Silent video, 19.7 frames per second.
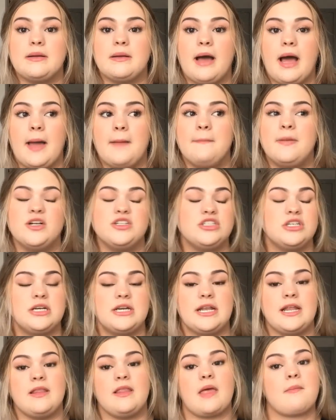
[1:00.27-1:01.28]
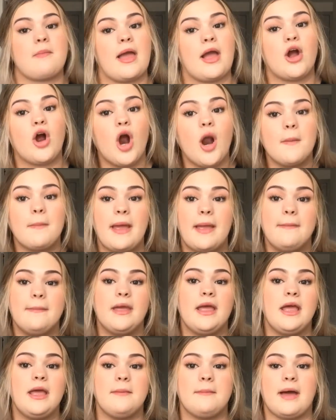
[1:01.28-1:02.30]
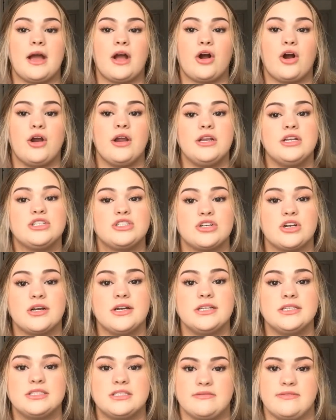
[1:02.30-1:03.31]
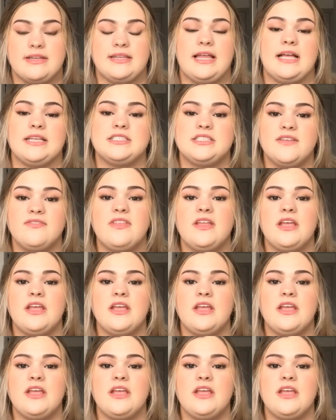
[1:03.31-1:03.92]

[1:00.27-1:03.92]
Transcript: I budgeted in like my car payment, my car insurance, stuff like that, stuff